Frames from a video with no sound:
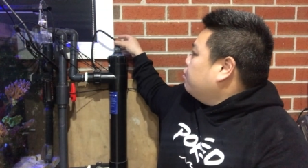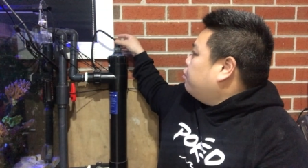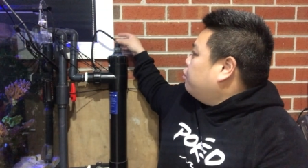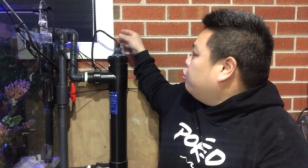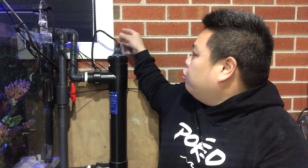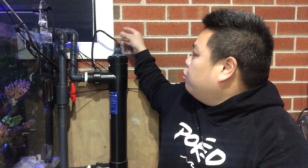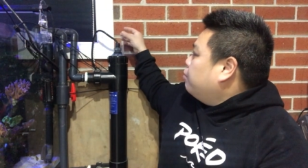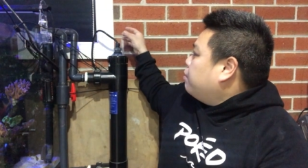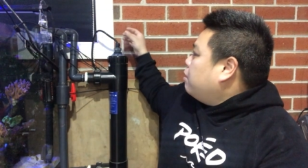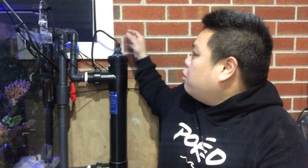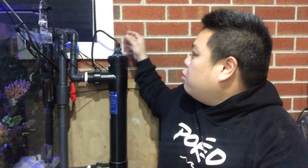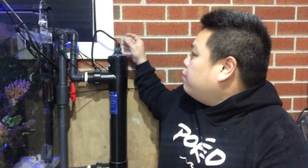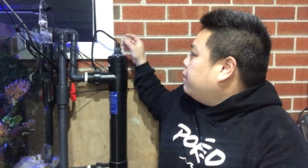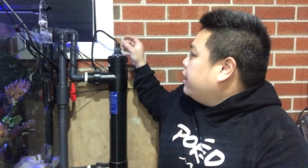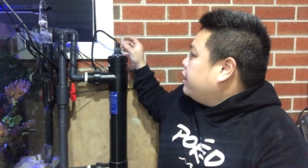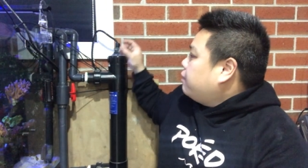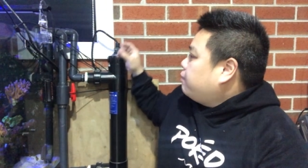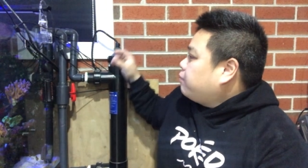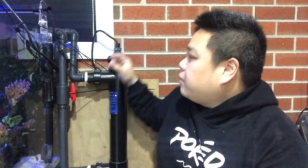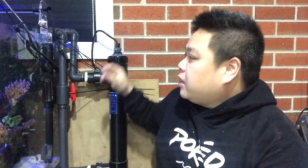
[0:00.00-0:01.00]
Pull the bulb
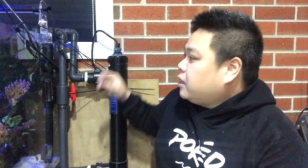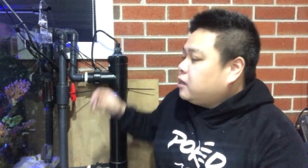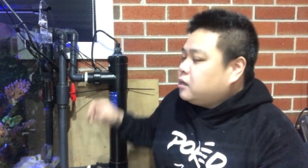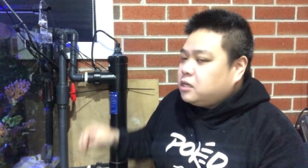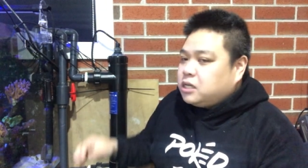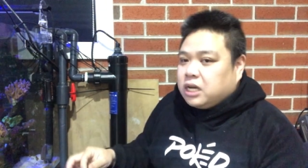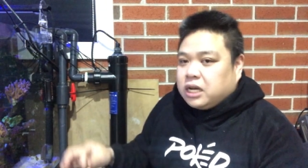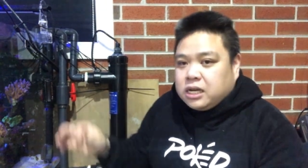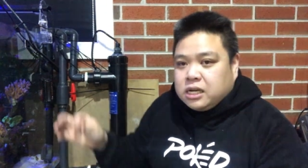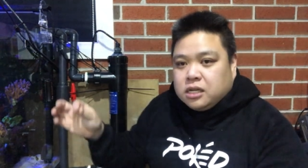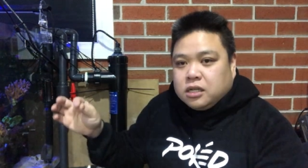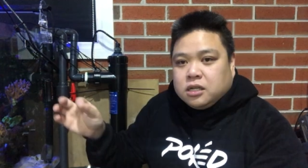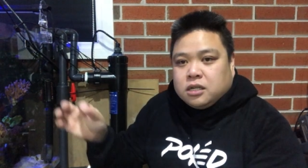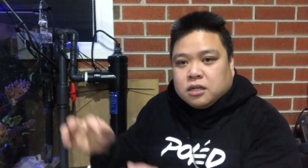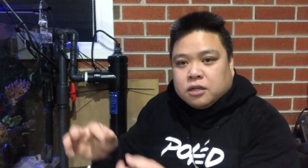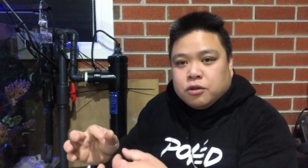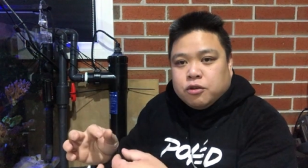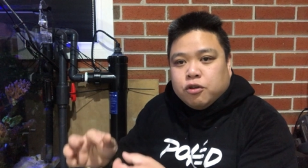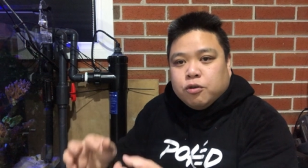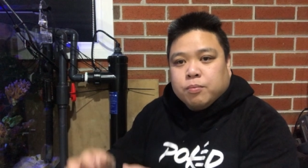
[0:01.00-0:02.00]
out,
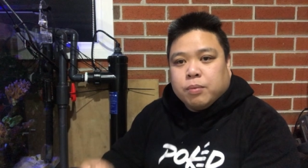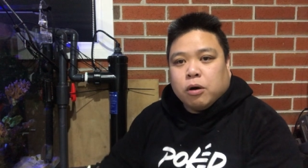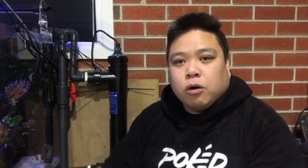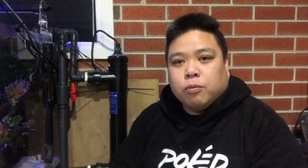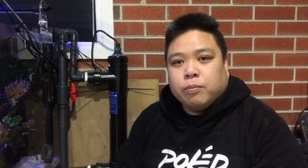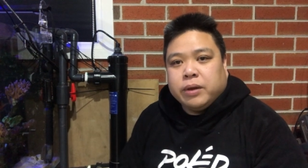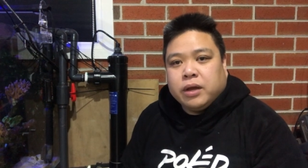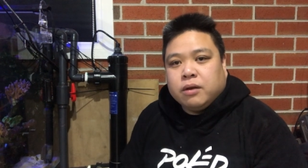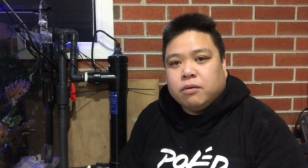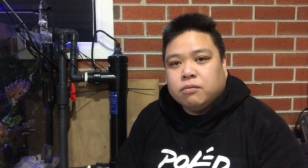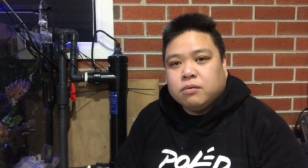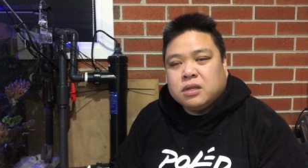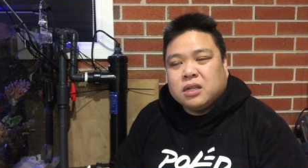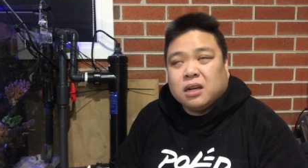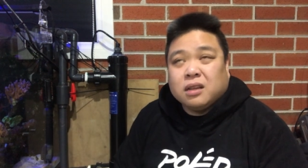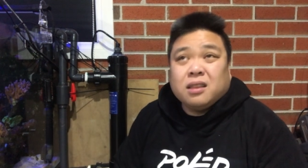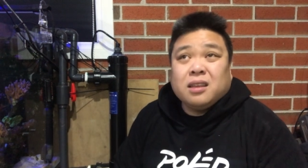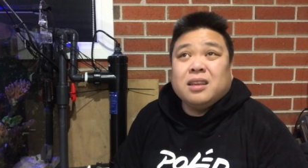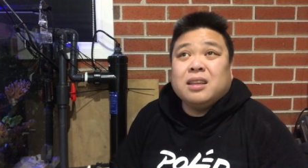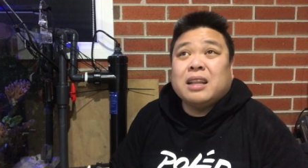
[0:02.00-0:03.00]
change a new bulb in, which
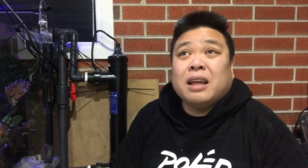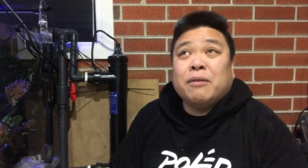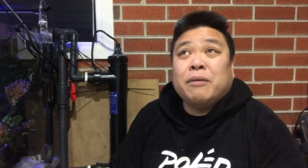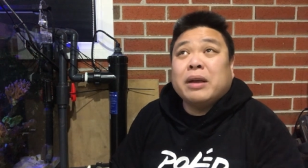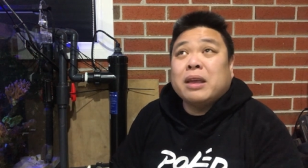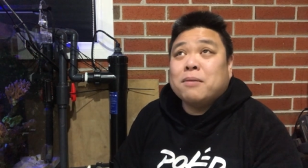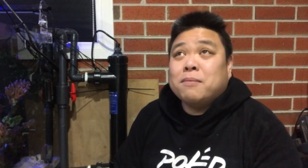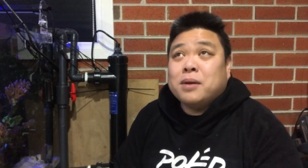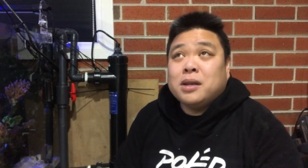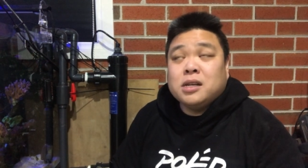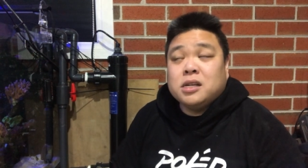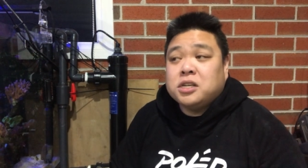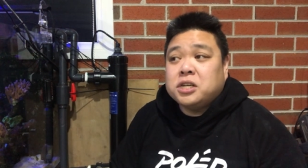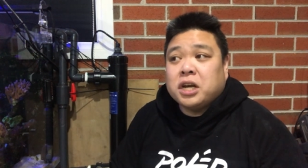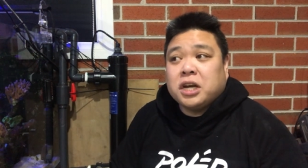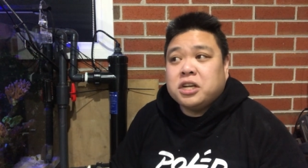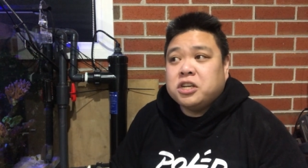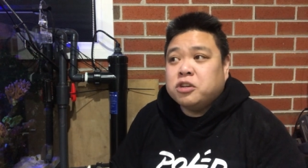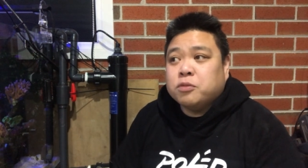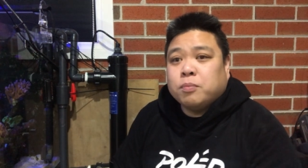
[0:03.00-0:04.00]
I think they recommend to
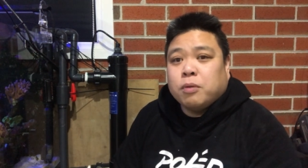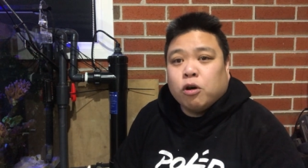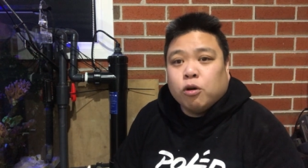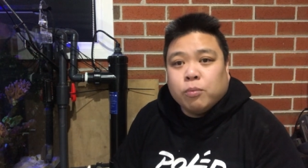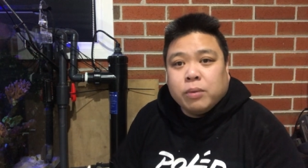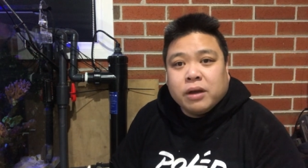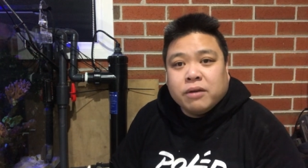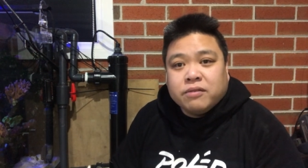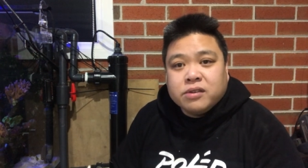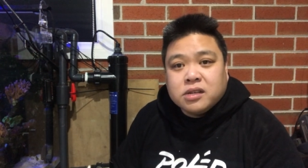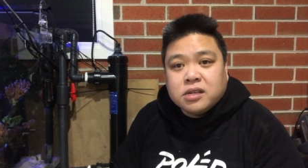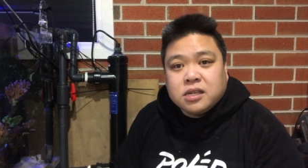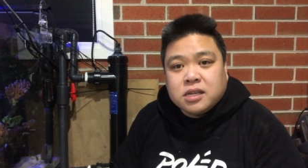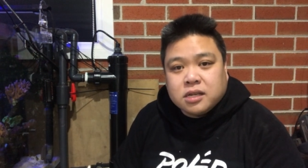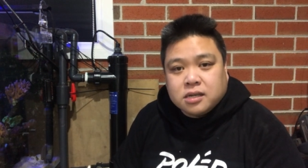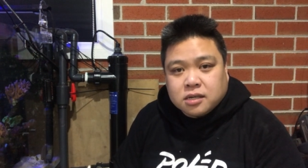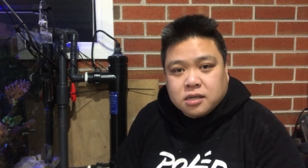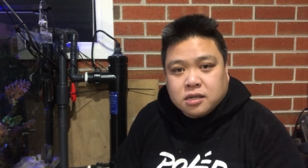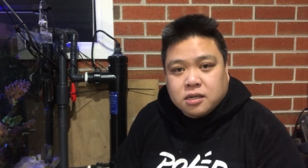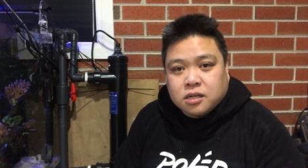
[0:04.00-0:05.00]
change a bulb every
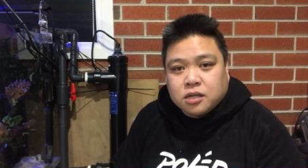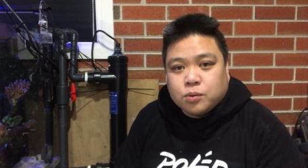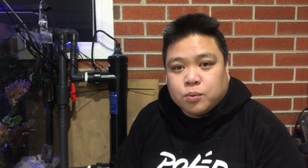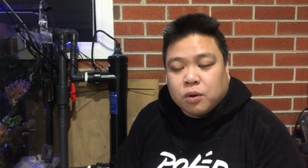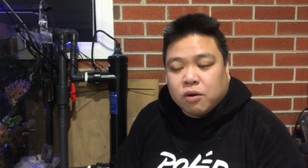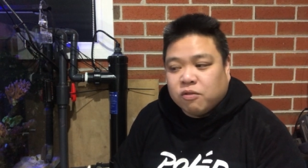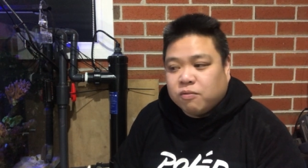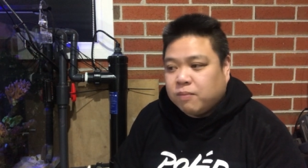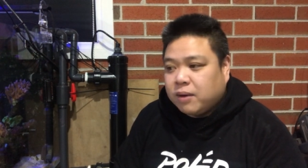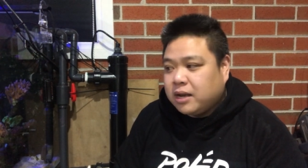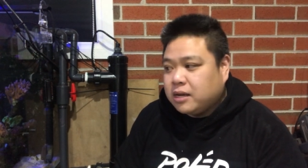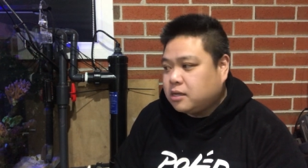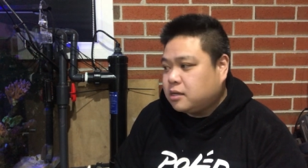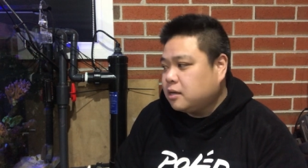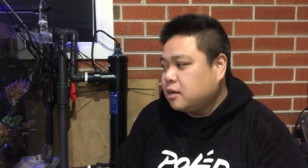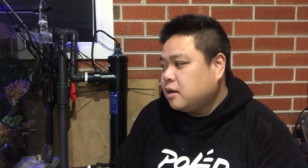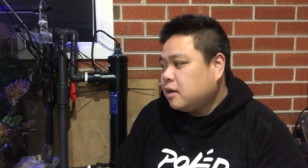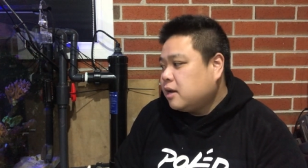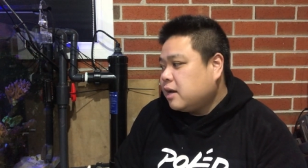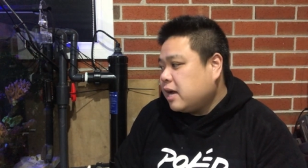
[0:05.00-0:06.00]
6 to 12
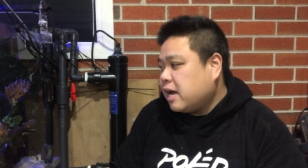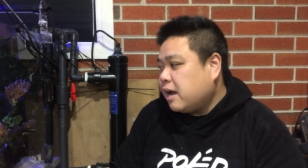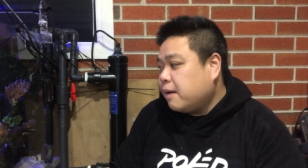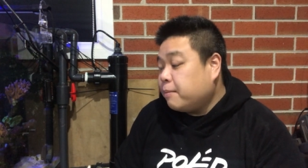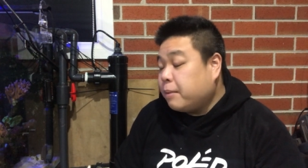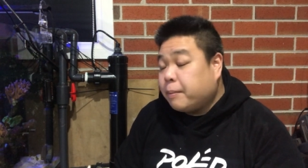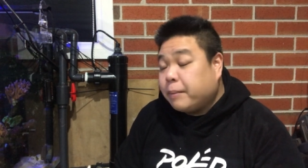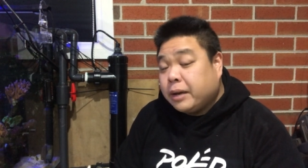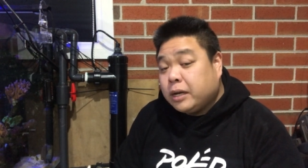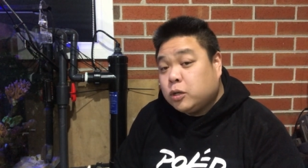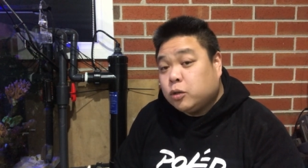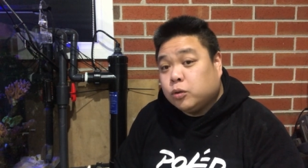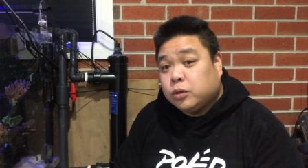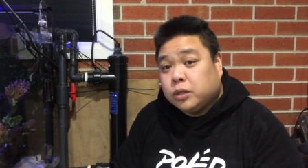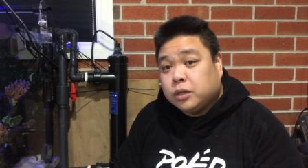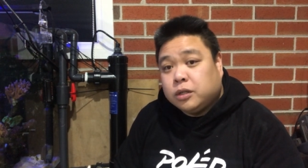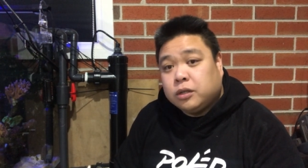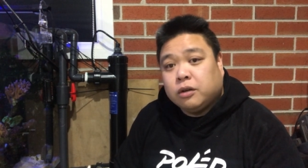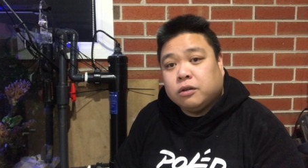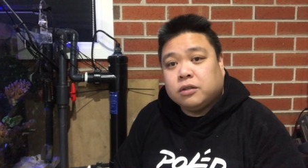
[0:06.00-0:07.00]
months. But make sure
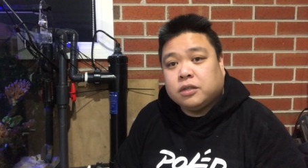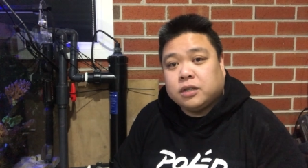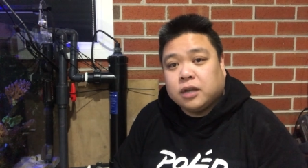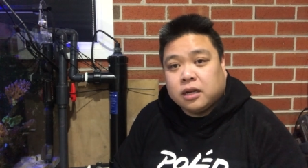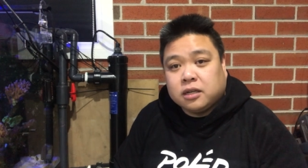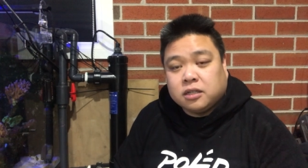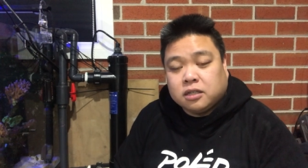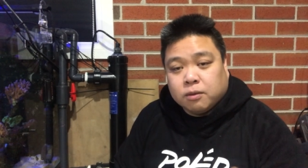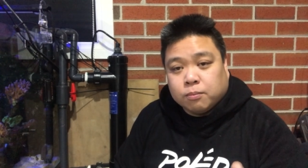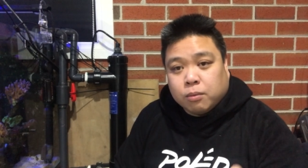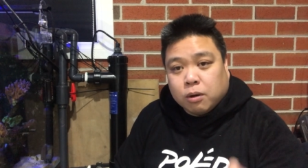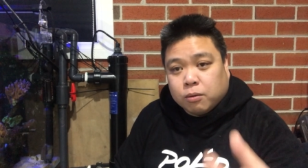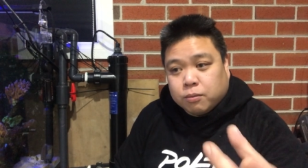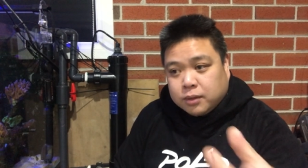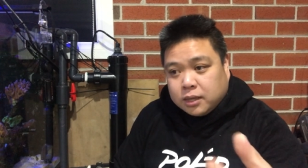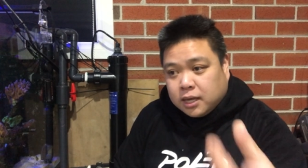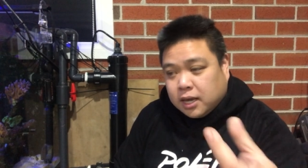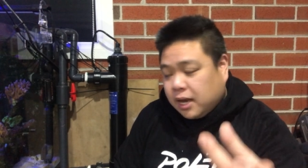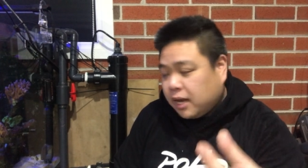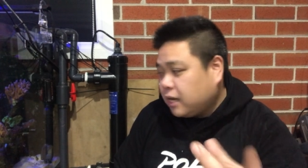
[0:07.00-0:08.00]
you don't touch the bulb
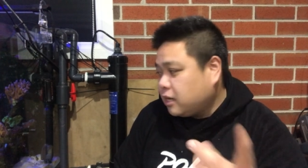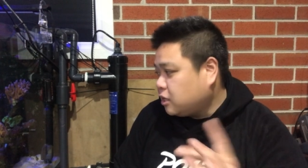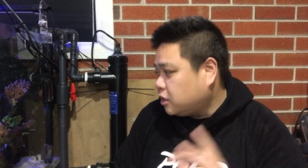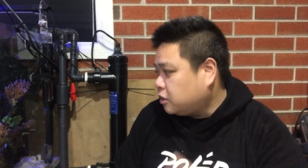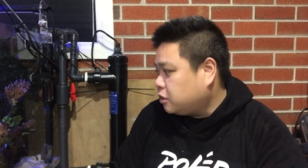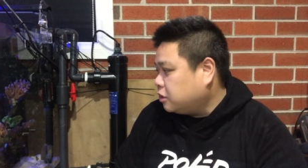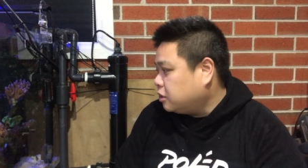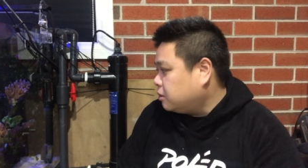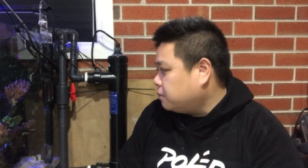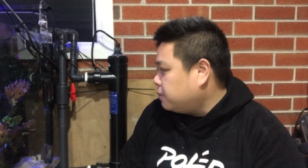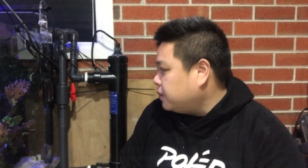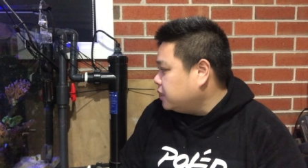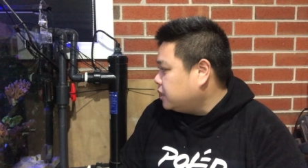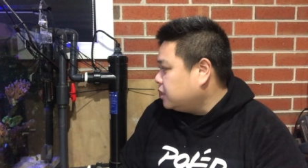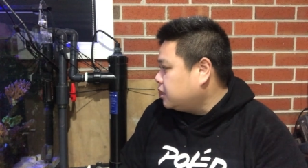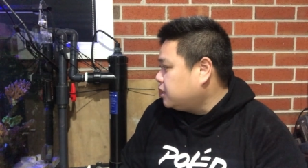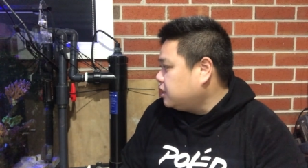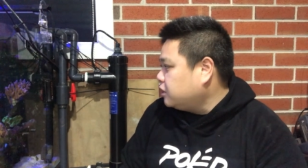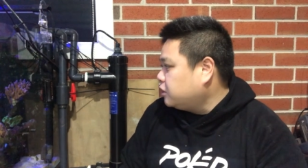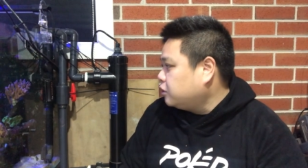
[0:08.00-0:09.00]
with your hands, just use a
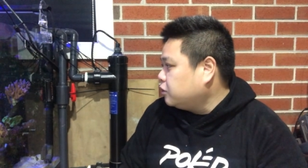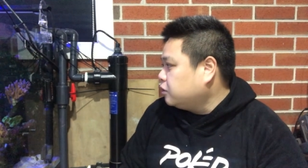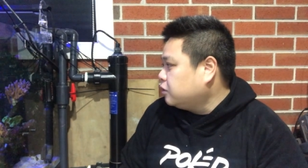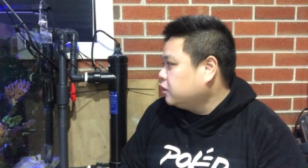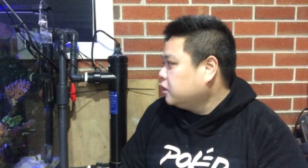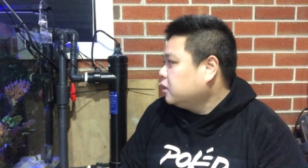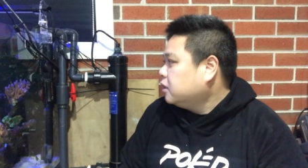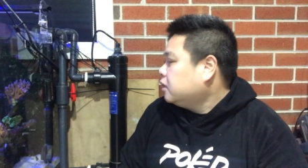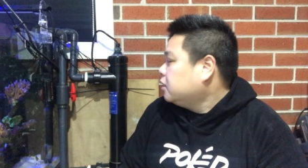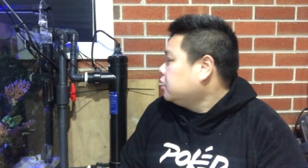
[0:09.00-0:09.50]
piece of tissue.